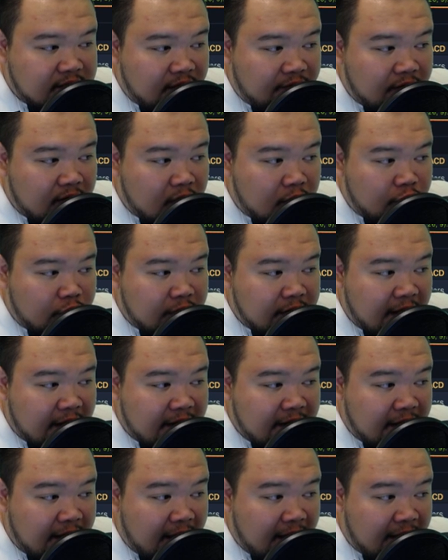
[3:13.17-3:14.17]
in the
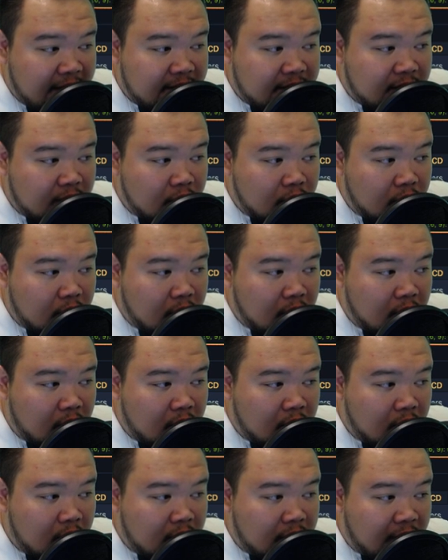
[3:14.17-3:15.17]
798
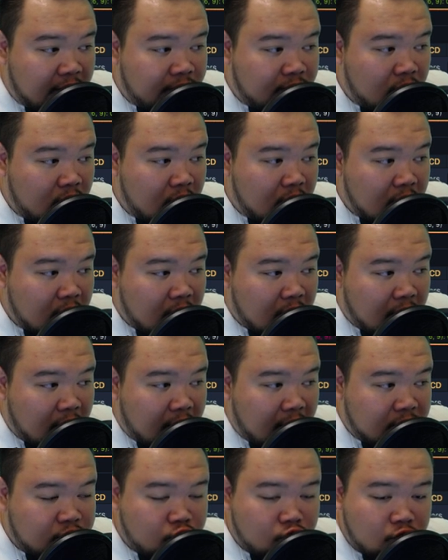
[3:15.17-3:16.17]
uh, level
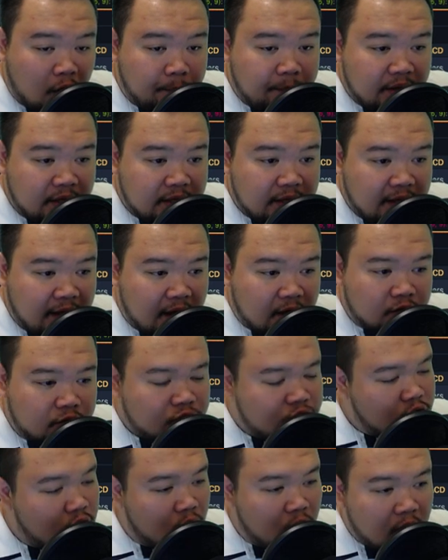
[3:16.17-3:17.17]
and it's dropping
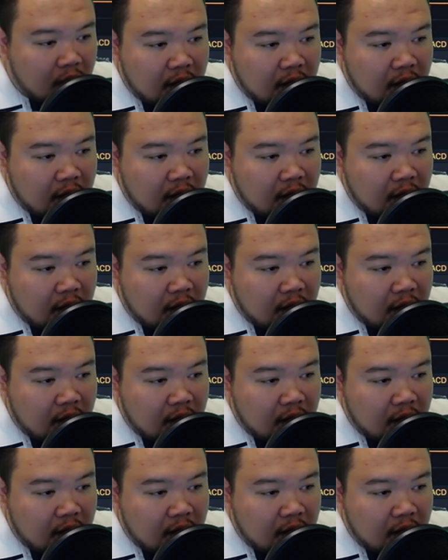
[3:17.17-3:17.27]
down.